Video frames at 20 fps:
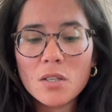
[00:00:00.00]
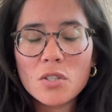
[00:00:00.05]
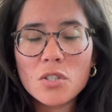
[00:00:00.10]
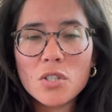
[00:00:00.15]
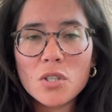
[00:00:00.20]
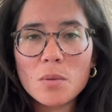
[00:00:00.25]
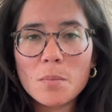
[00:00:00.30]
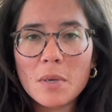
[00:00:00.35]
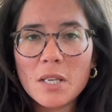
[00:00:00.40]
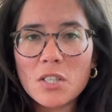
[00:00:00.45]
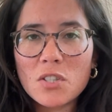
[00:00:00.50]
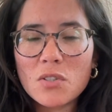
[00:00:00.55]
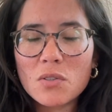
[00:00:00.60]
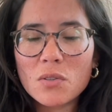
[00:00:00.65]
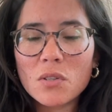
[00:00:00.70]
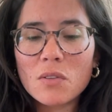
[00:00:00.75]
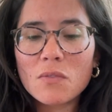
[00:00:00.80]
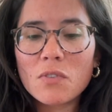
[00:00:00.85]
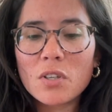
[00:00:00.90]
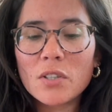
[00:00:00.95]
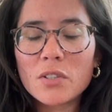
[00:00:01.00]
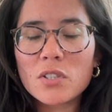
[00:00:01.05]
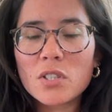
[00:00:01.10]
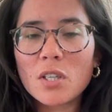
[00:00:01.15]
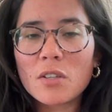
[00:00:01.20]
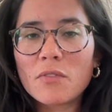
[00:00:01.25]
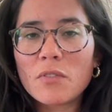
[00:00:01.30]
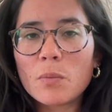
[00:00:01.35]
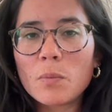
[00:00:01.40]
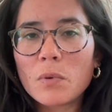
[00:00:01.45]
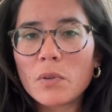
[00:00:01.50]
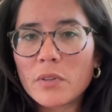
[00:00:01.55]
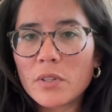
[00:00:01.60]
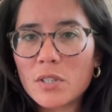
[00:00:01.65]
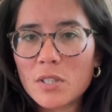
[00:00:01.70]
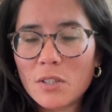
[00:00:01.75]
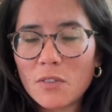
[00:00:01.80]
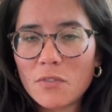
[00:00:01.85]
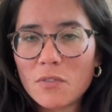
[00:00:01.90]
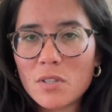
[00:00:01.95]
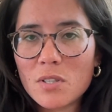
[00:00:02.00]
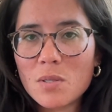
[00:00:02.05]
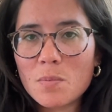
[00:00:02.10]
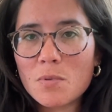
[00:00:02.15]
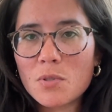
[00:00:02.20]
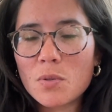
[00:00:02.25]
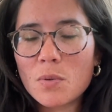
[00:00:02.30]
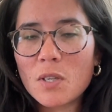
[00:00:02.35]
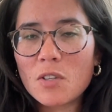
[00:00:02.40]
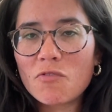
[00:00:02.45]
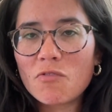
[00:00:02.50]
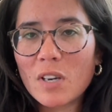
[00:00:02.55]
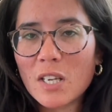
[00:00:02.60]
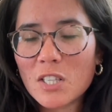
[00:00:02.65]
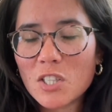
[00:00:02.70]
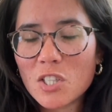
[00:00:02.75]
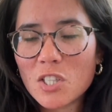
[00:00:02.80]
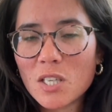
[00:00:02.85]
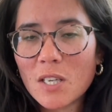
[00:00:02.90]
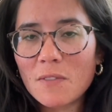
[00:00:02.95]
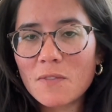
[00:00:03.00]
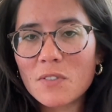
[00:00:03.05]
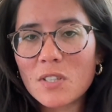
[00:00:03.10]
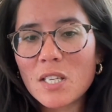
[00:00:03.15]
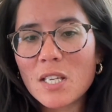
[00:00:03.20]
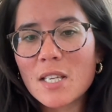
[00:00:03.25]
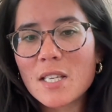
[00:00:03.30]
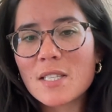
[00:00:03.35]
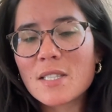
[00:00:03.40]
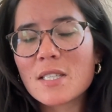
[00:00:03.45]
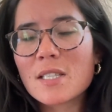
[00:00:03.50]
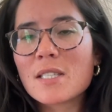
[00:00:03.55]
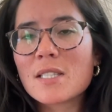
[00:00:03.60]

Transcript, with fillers: do make sure you've looked over what the difference between redshift is,